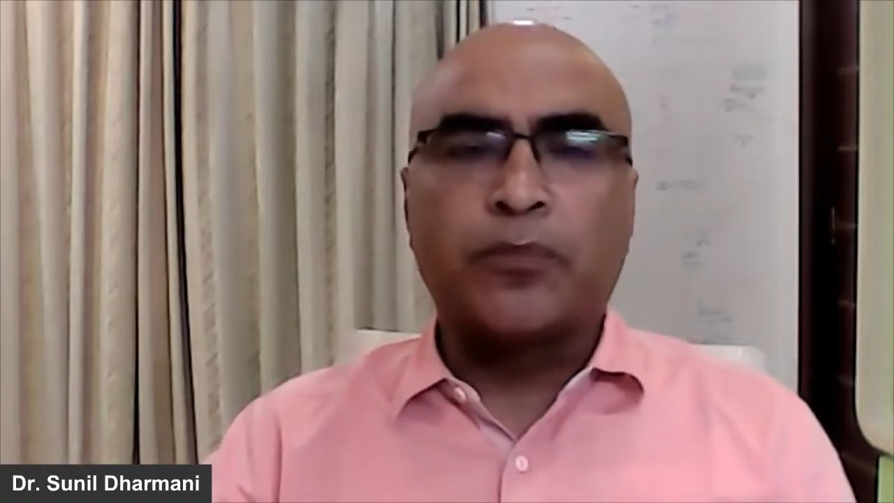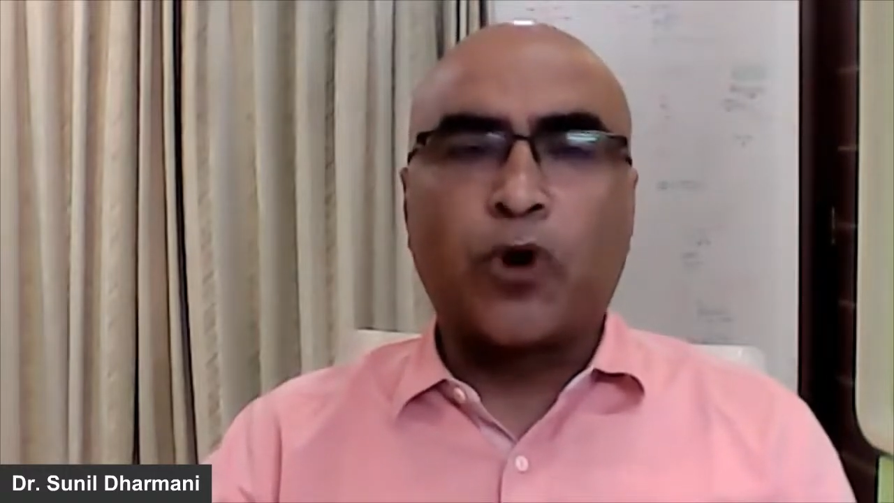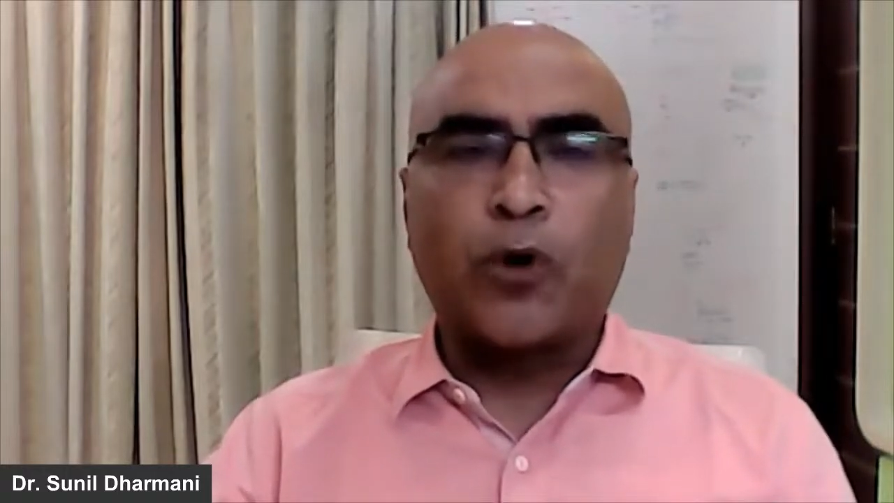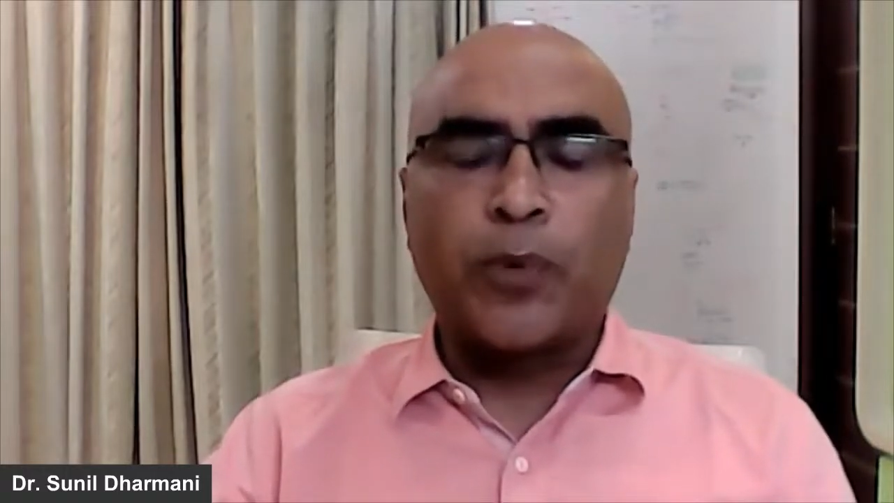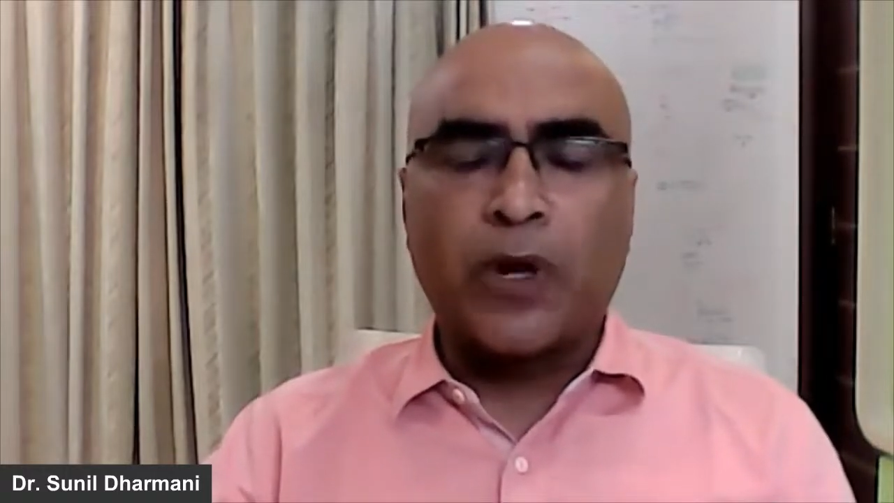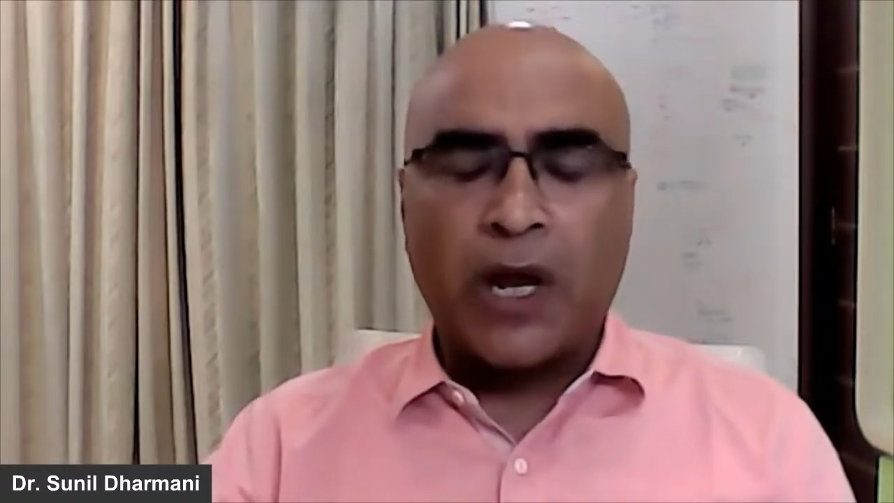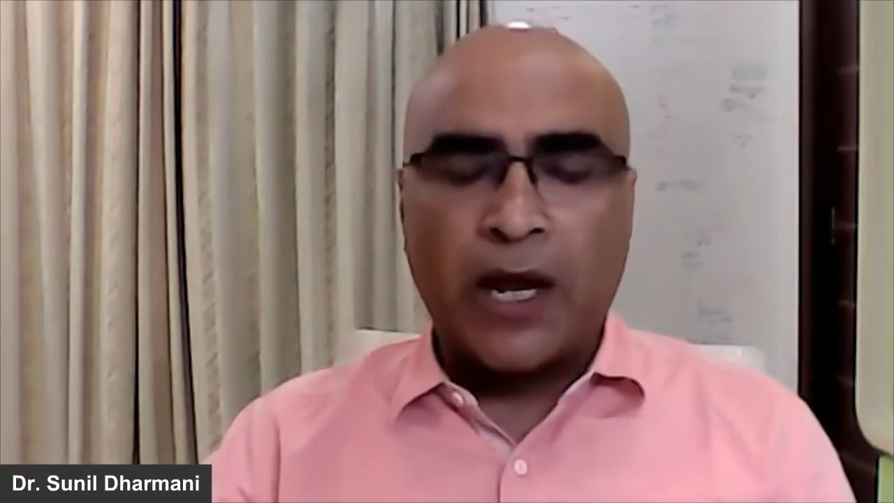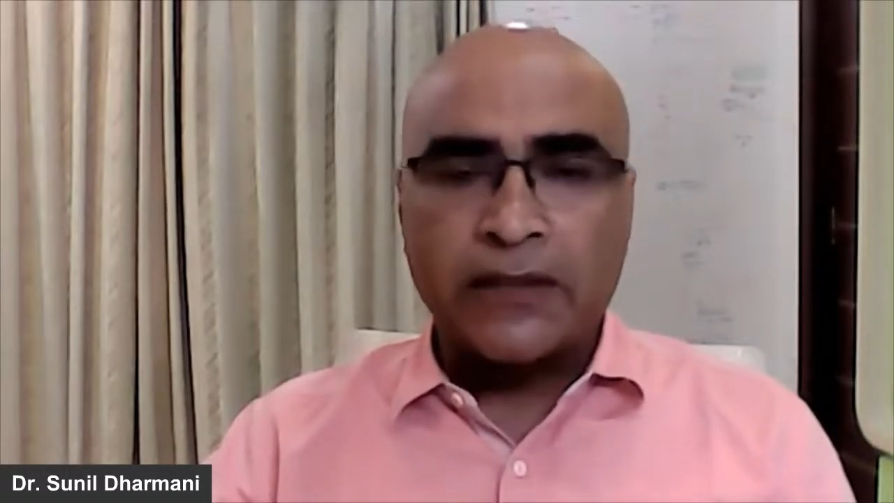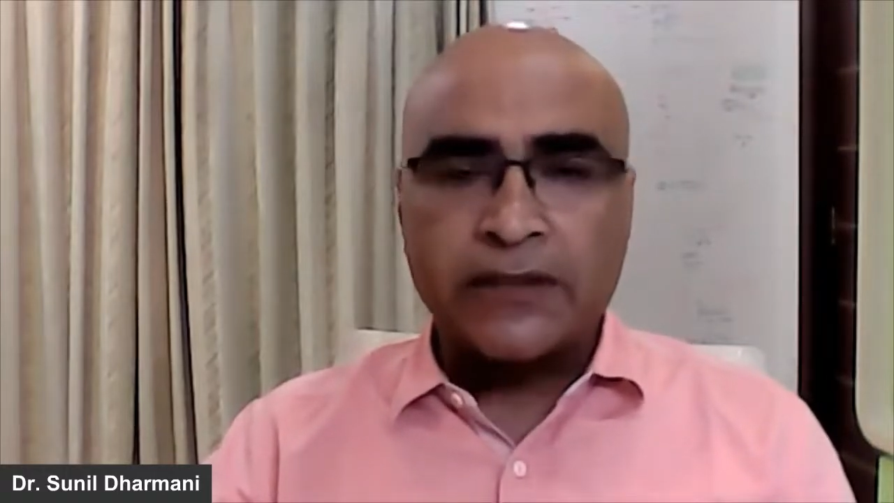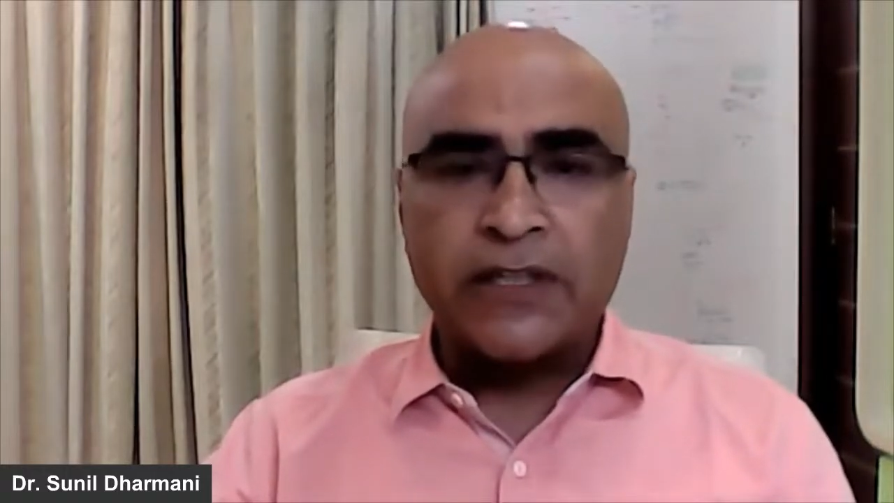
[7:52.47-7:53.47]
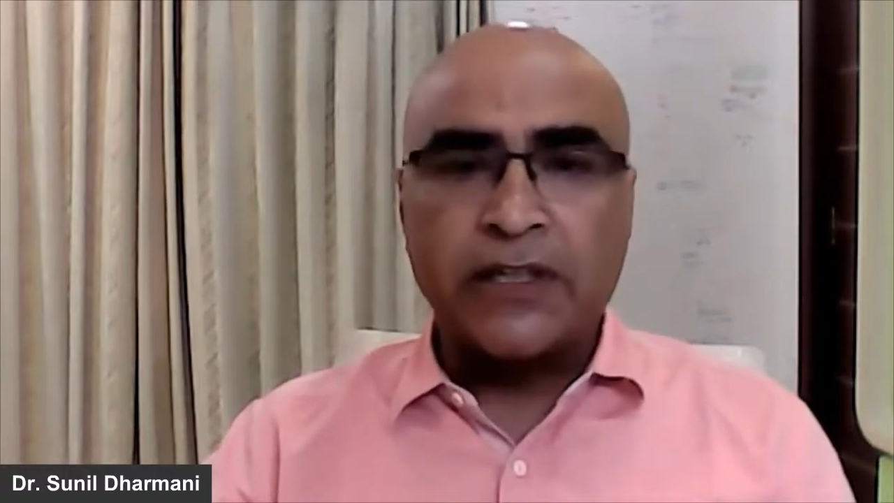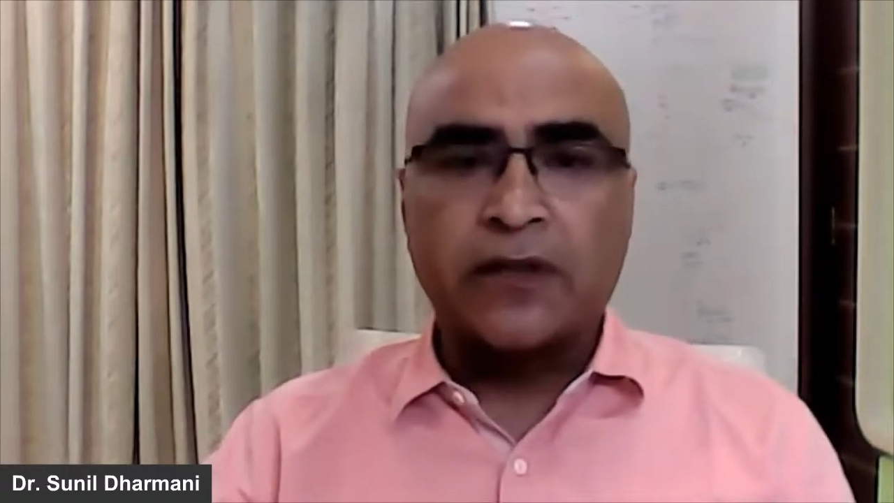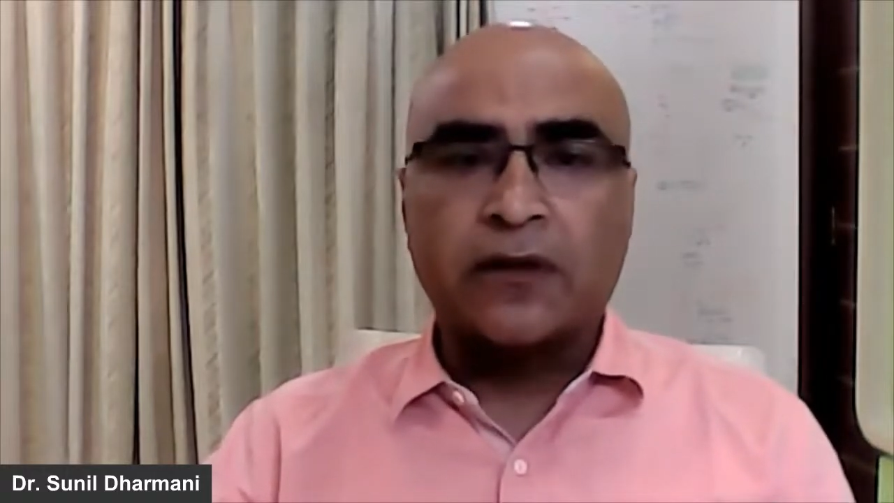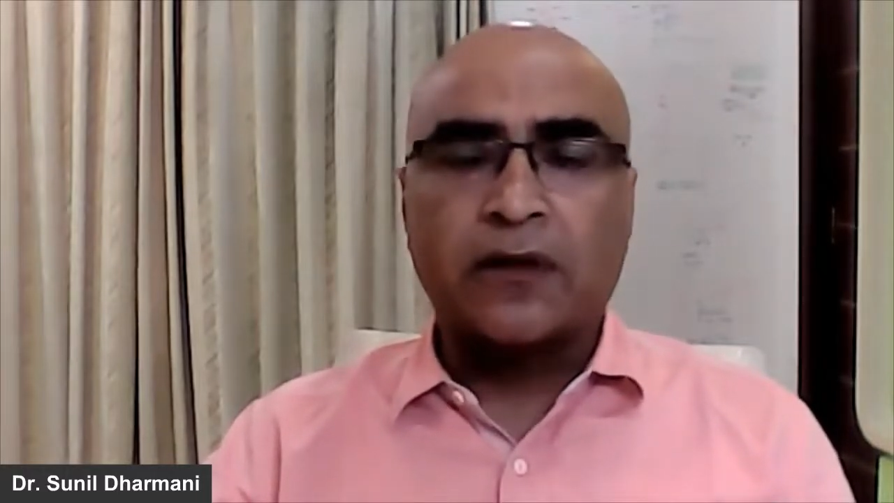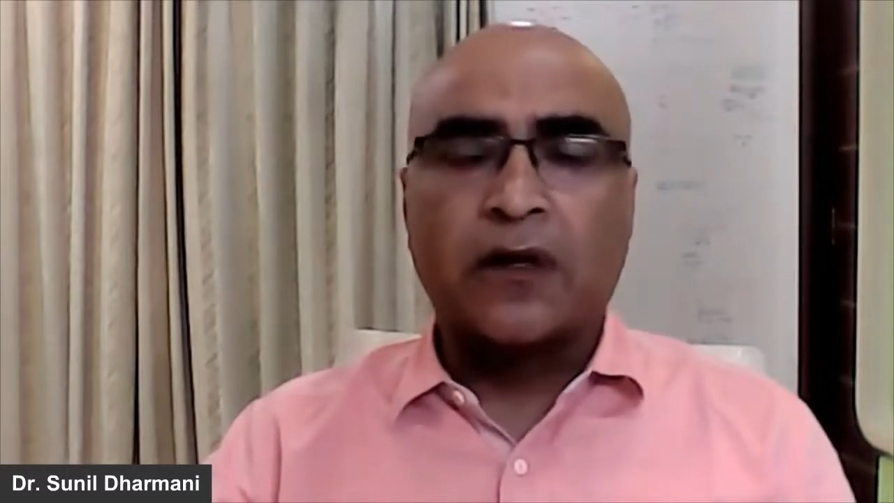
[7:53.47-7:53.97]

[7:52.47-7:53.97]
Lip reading: proper hygiene,